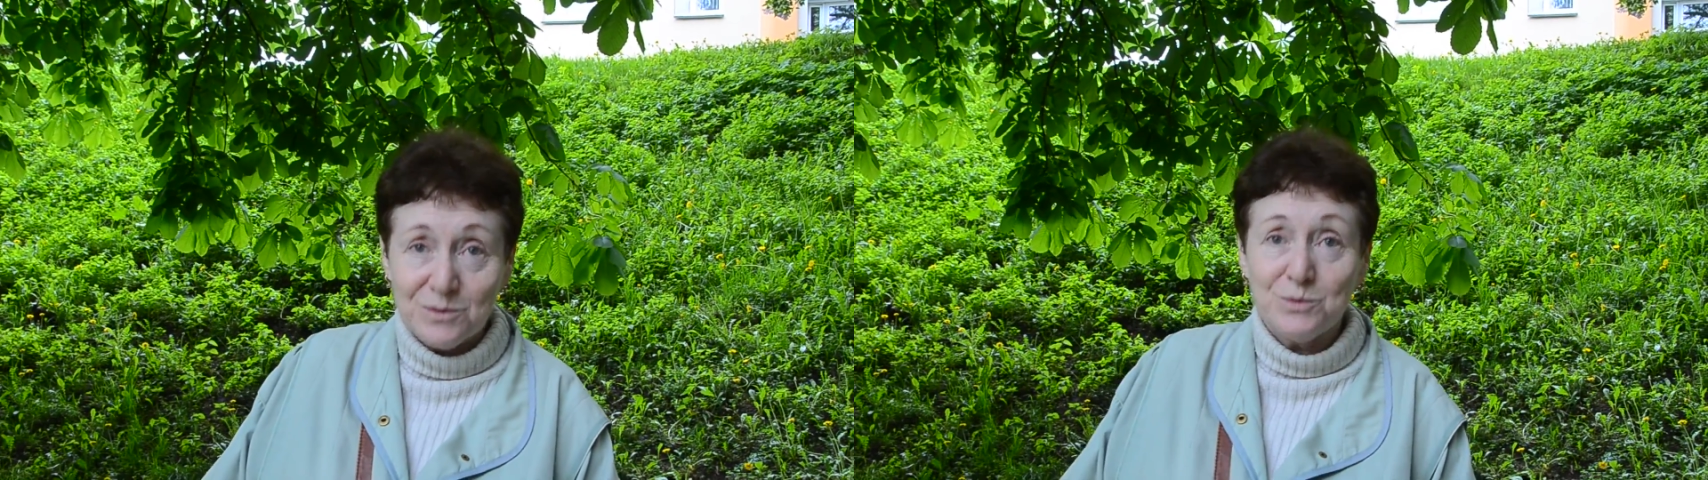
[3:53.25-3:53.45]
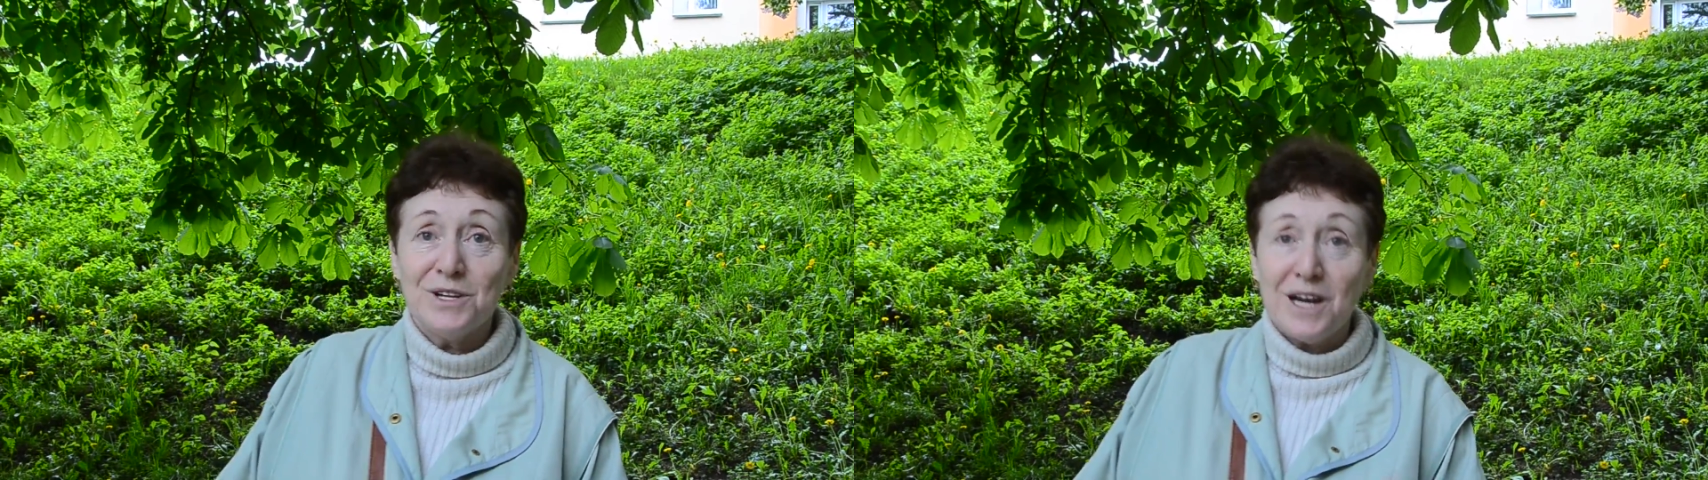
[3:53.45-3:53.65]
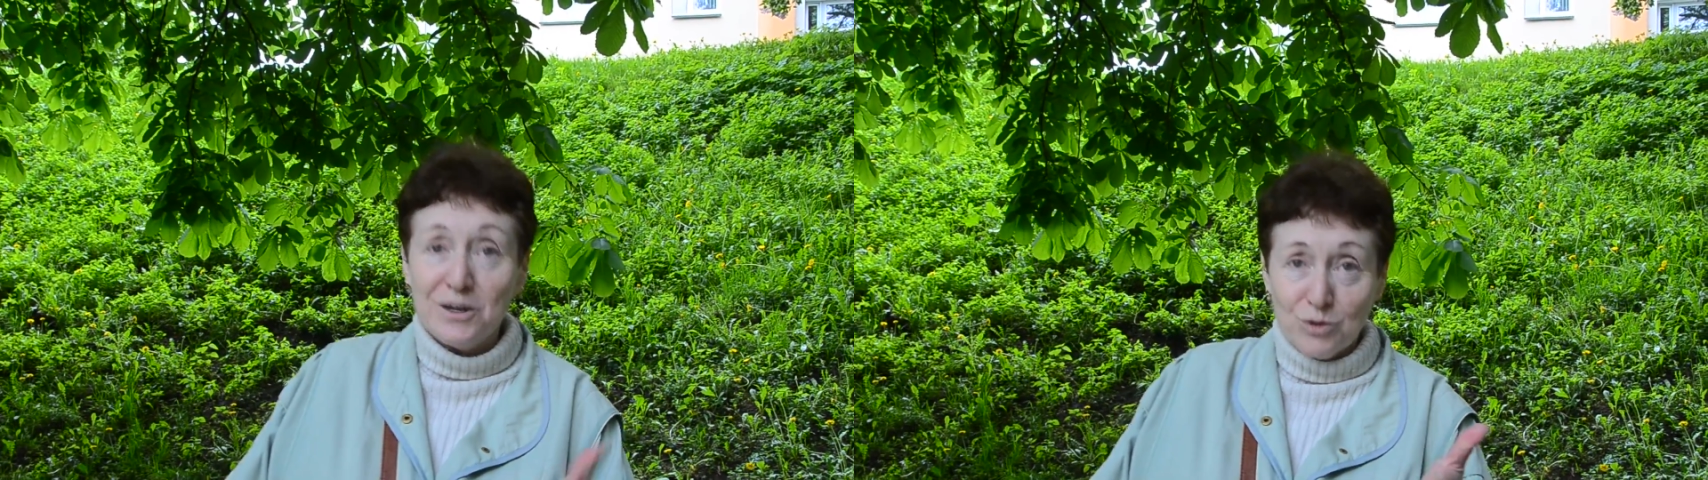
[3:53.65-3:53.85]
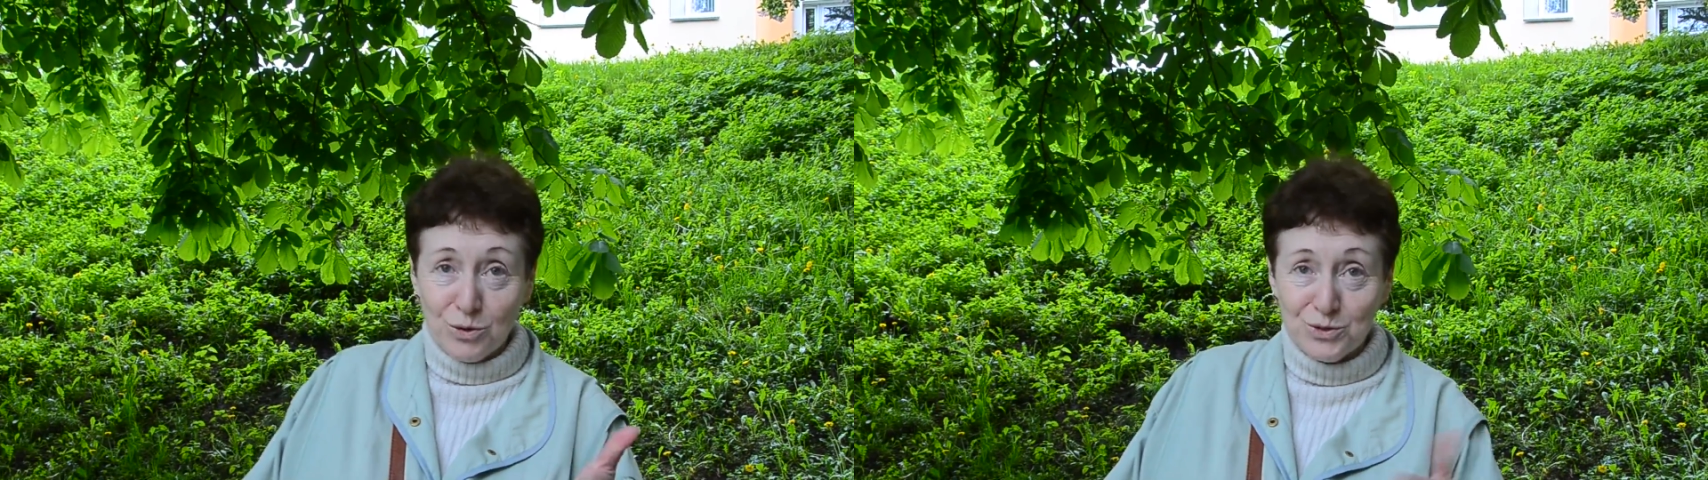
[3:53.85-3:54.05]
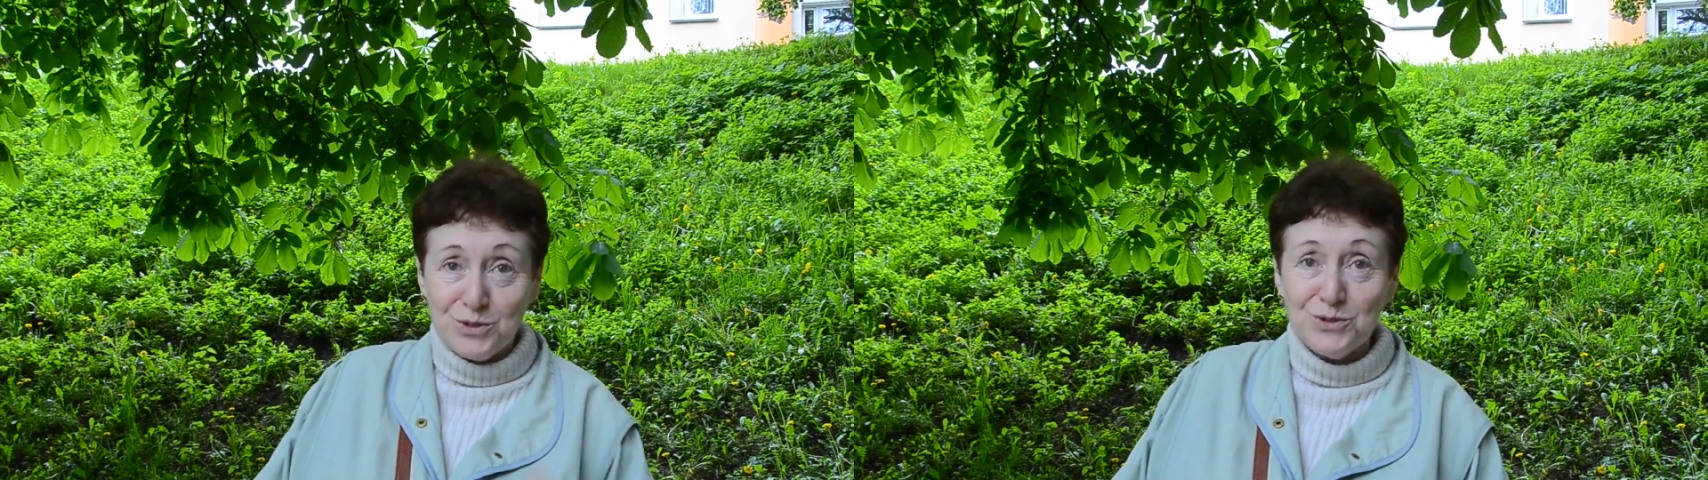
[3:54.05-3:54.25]
well, I
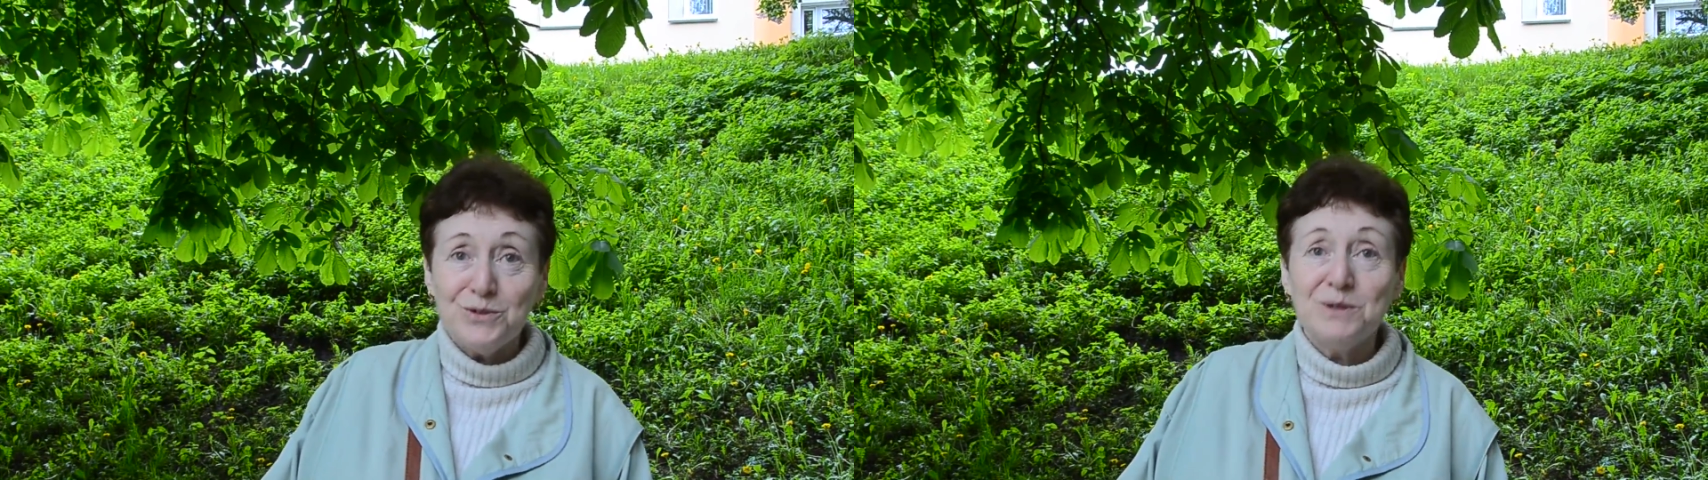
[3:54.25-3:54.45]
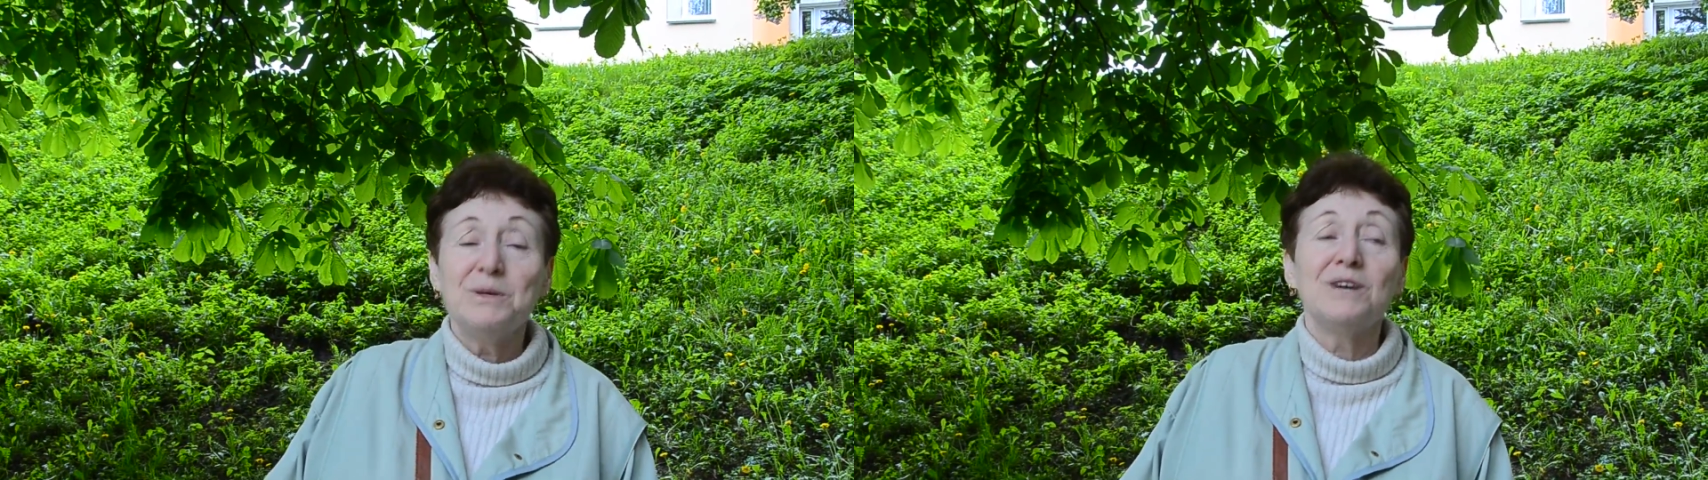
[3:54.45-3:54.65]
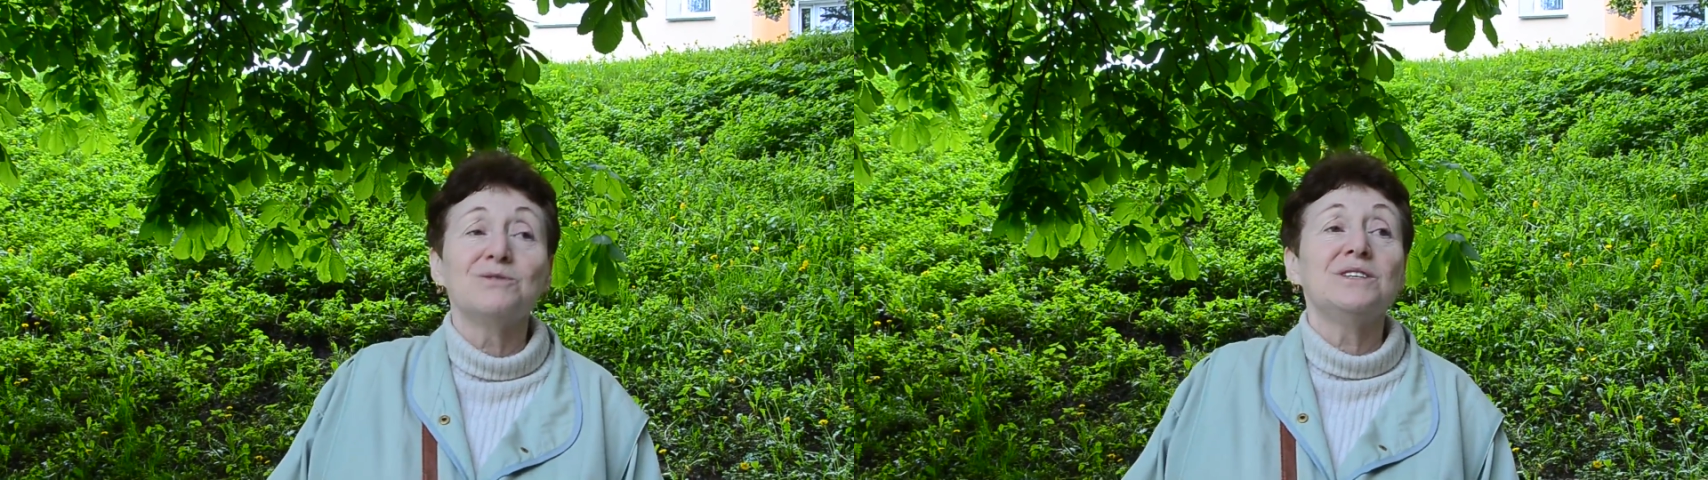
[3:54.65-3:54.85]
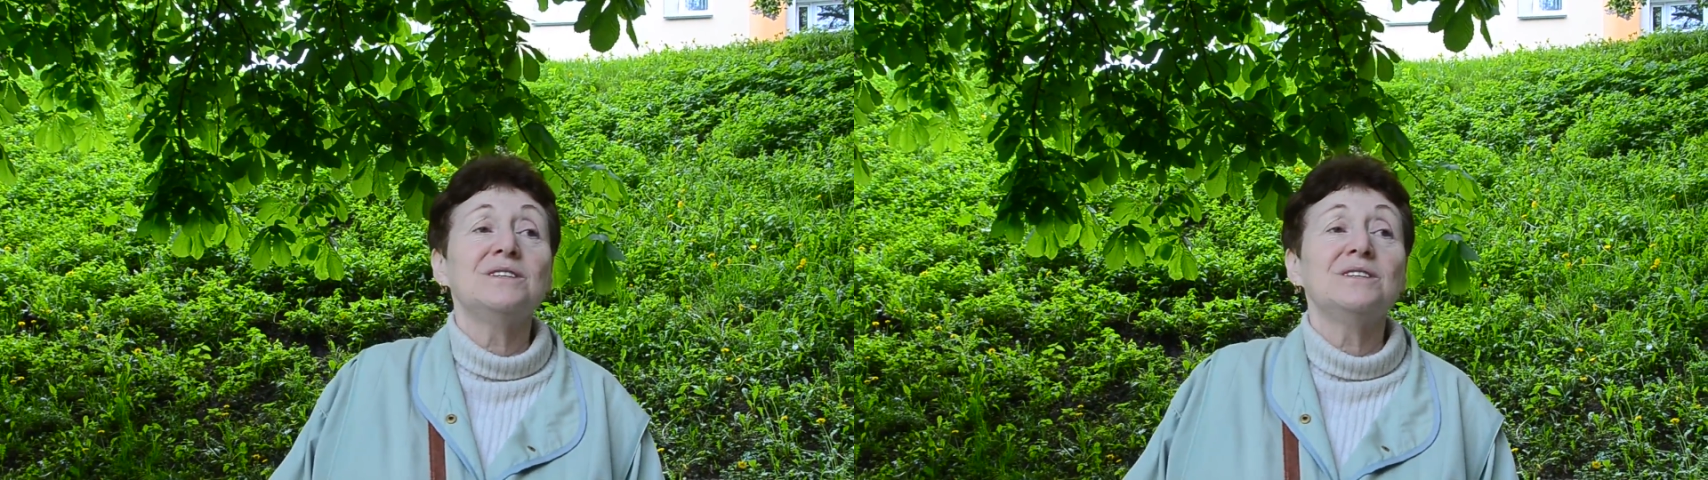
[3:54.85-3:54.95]
wrote to you about